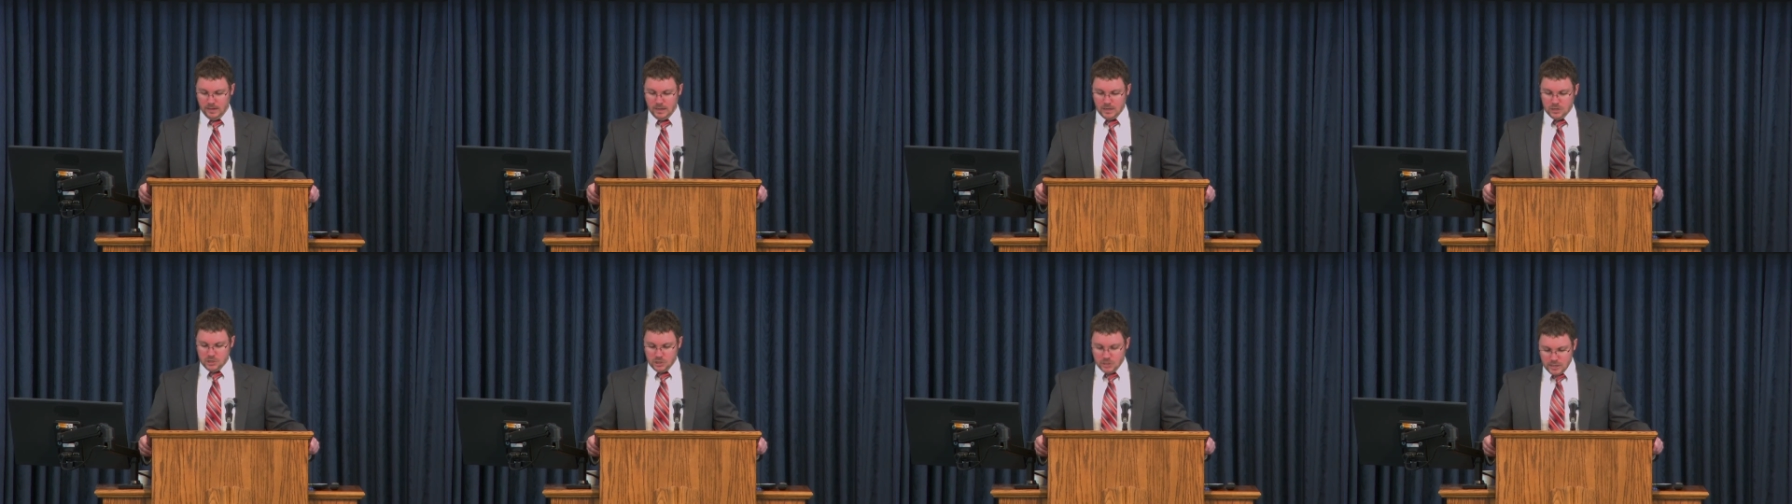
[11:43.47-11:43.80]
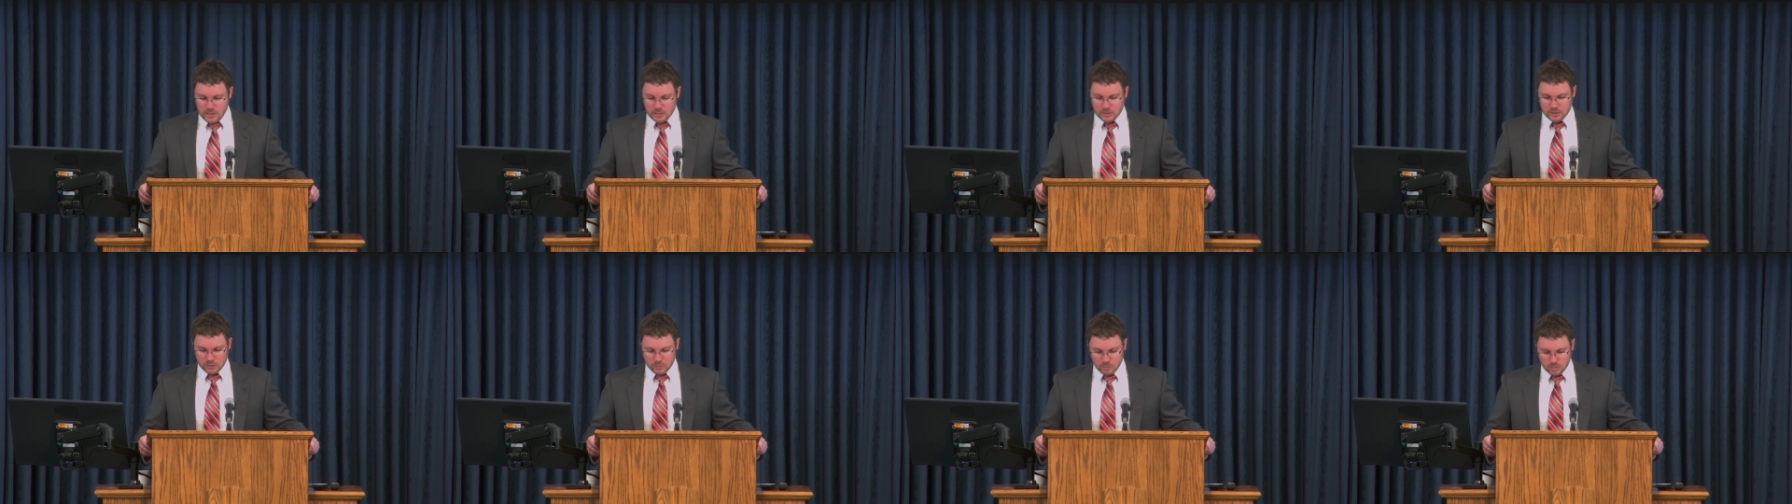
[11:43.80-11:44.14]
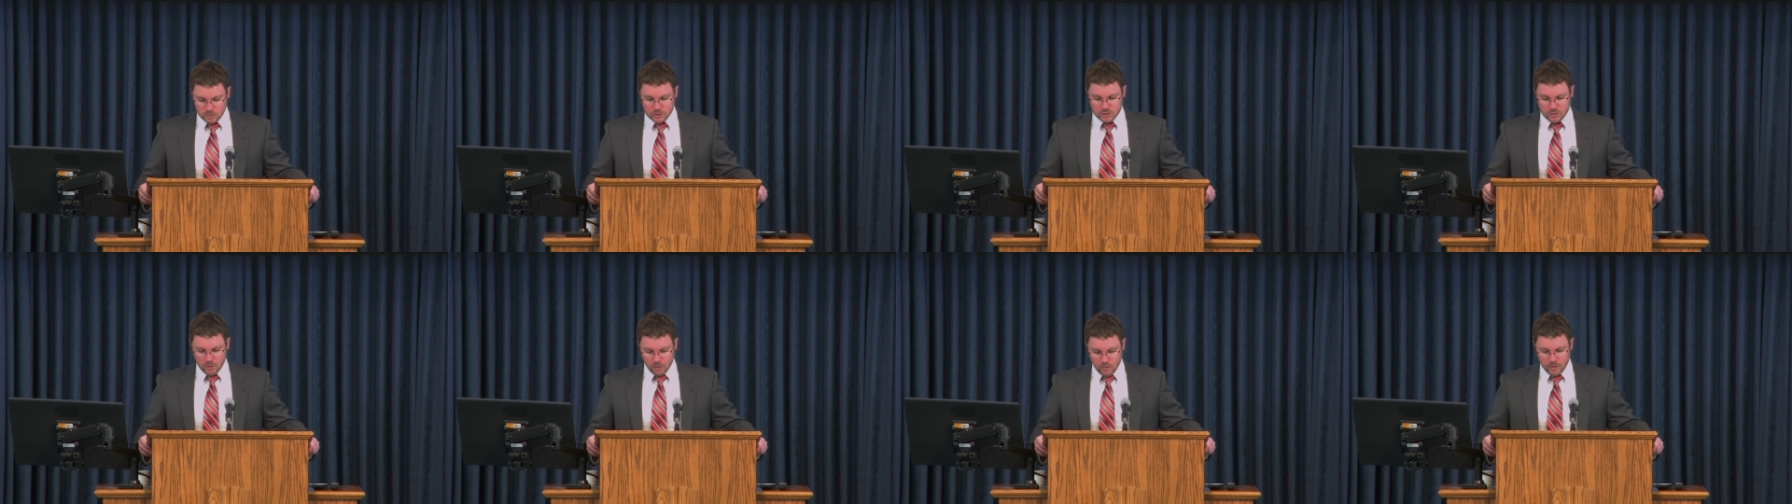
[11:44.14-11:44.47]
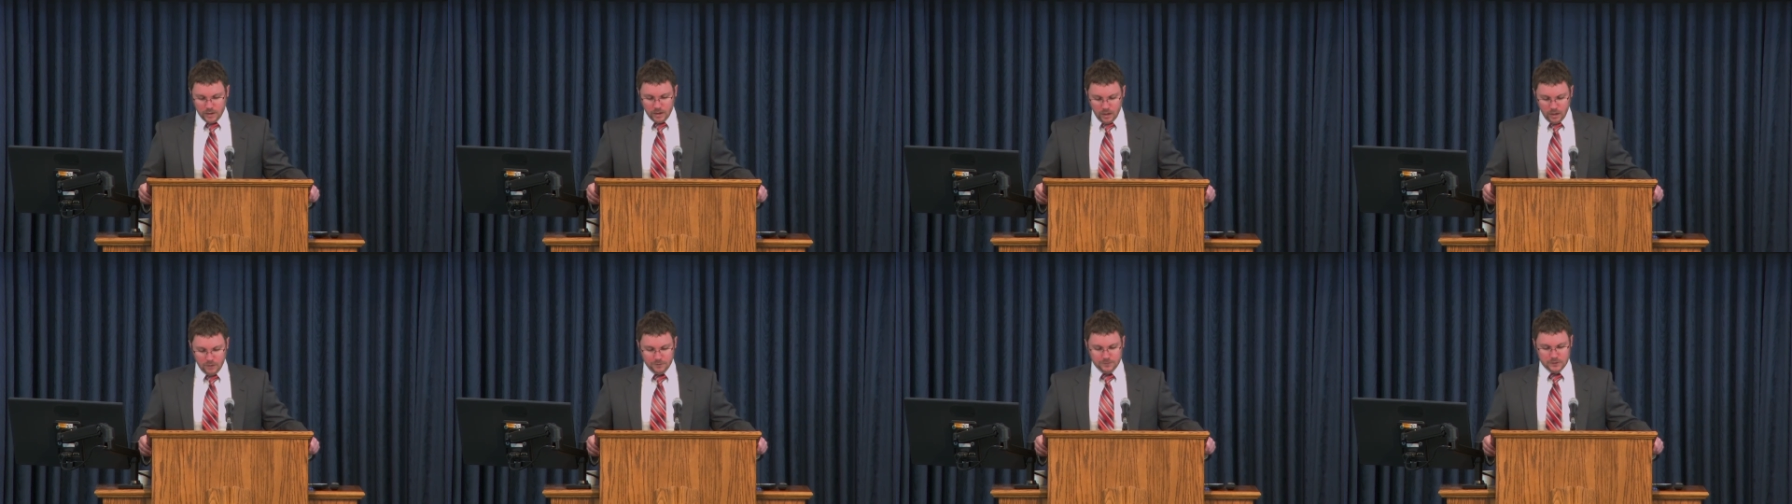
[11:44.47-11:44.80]
Jesus was going
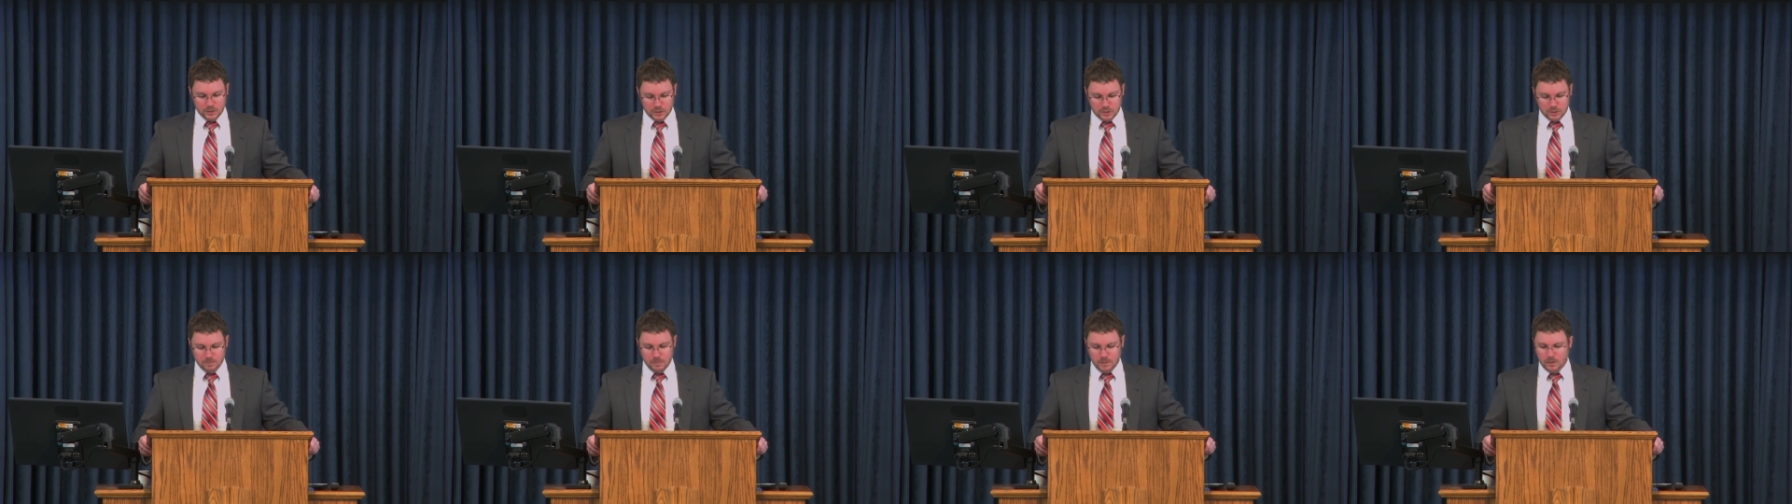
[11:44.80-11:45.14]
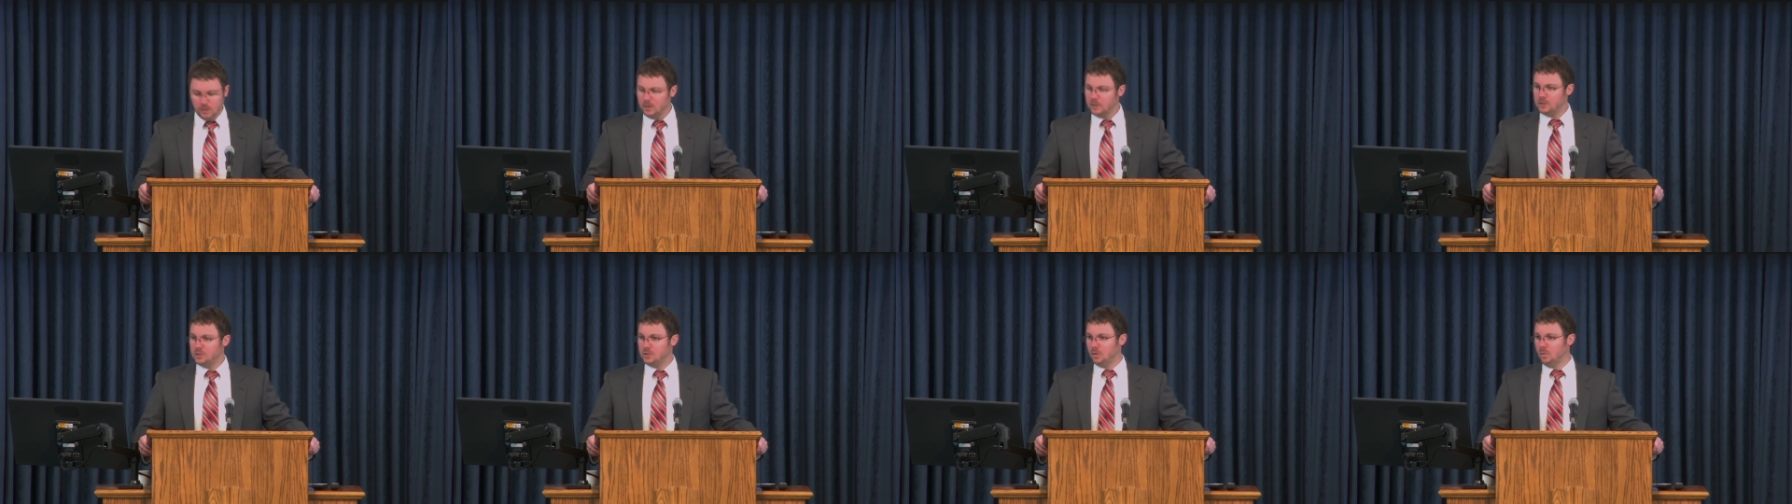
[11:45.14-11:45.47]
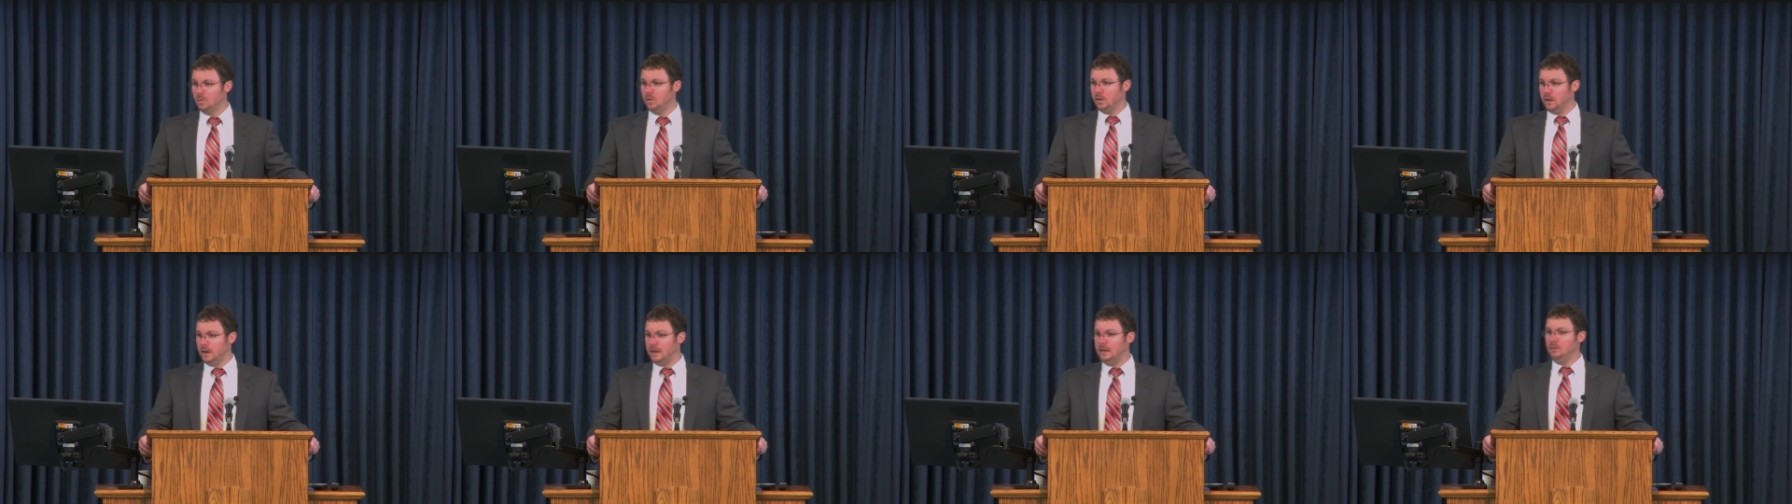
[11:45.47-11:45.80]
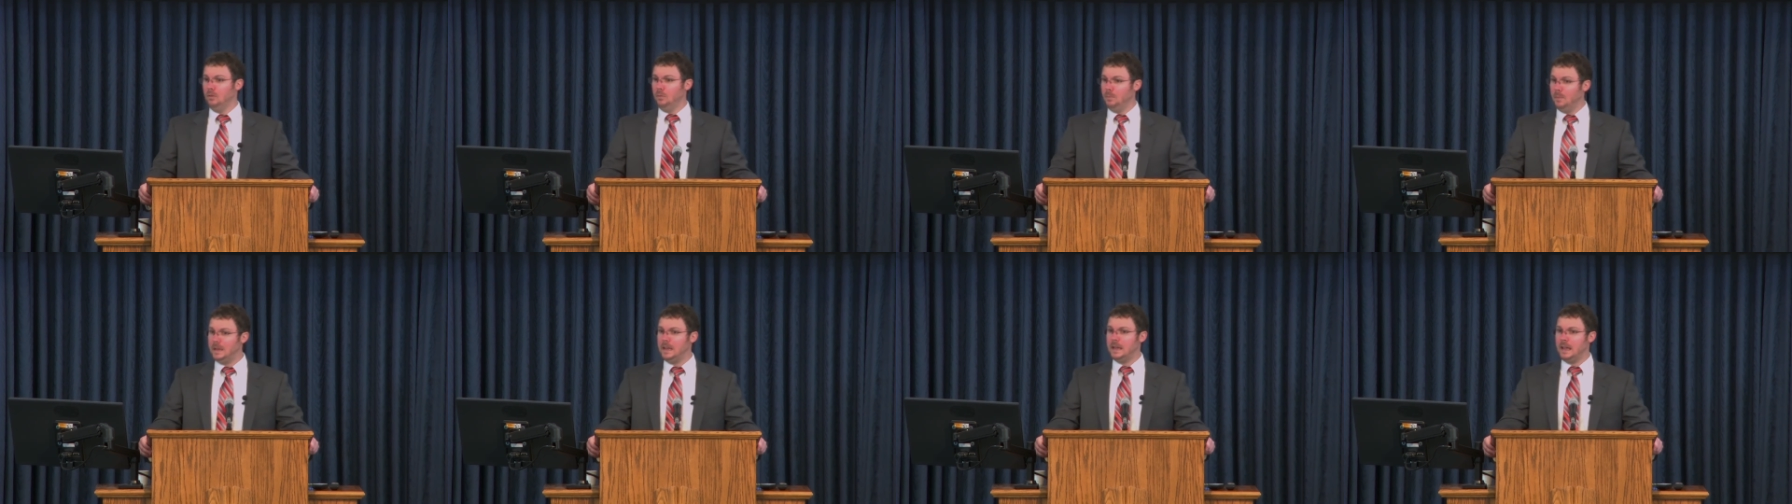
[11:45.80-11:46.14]
off to spiritual war. He
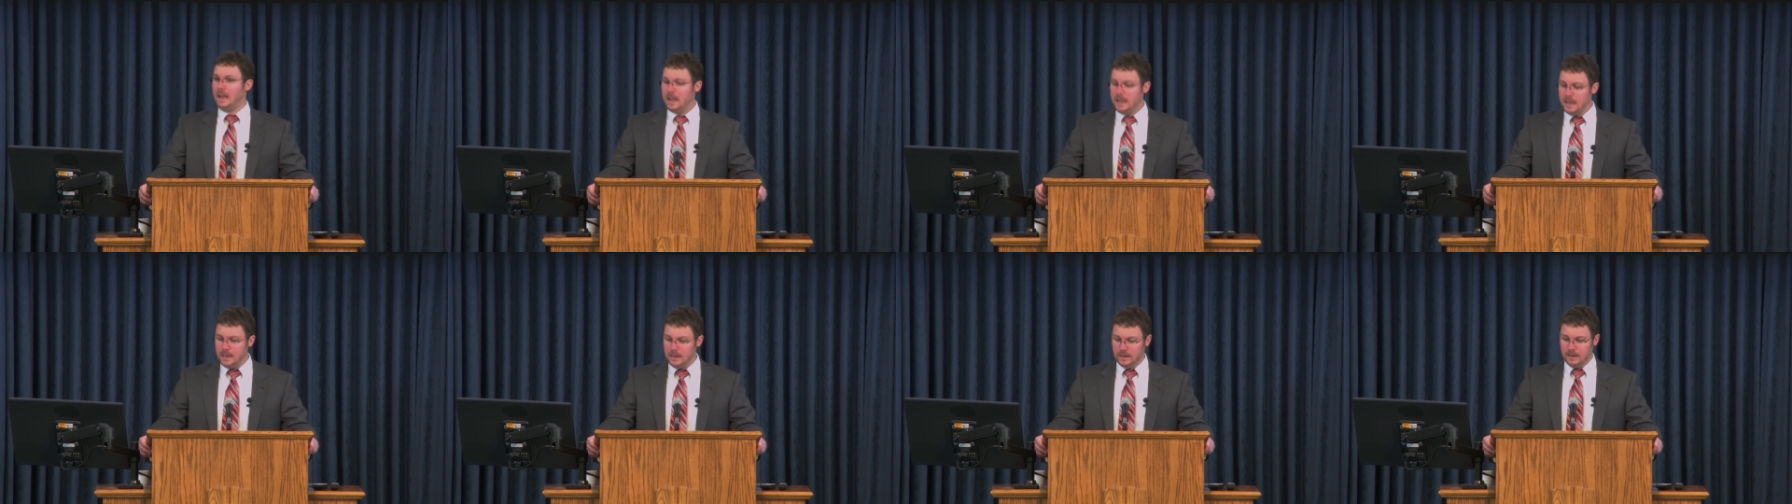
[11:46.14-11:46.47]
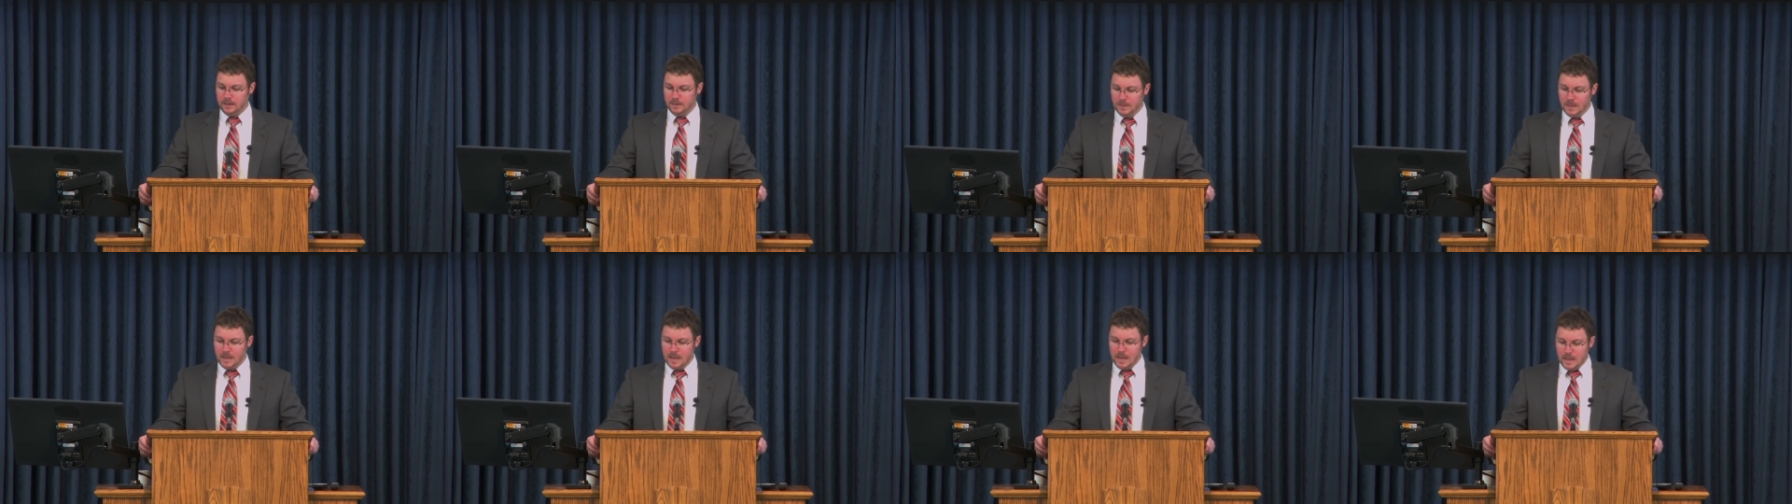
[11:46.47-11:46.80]
would be hated.